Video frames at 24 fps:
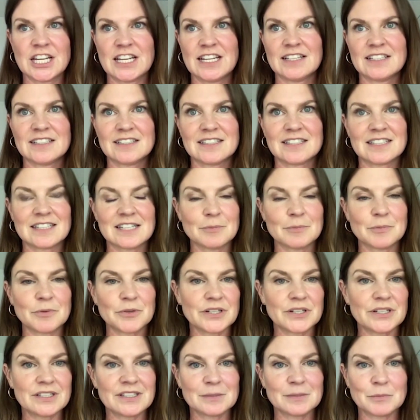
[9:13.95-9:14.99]
It's
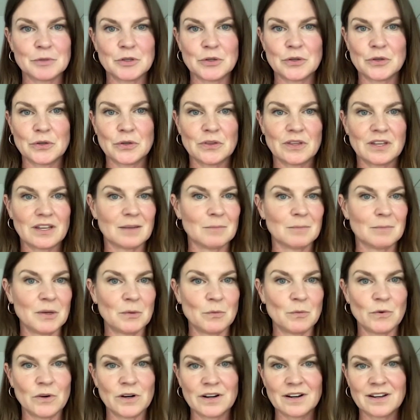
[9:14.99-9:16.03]
slippery smooth. It can be
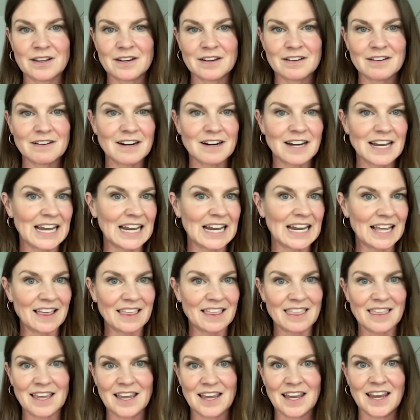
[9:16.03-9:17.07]
worn under
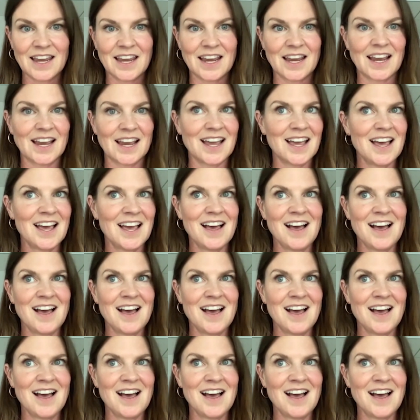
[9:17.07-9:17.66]
anything.